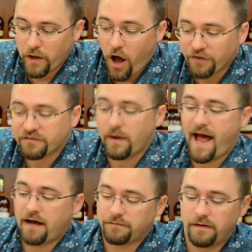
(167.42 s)
also
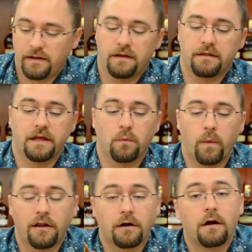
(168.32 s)
have the
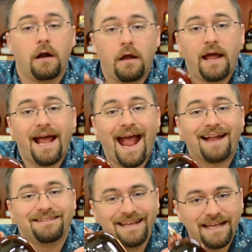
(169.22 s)
Weller
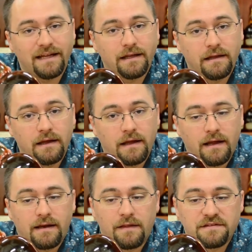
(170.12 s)
Antique.
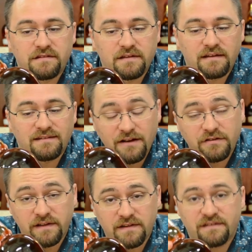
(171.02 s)
Now, this is
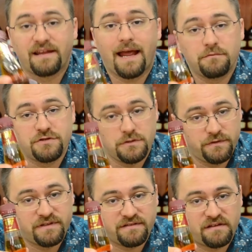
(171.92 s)
essentially the same juice as the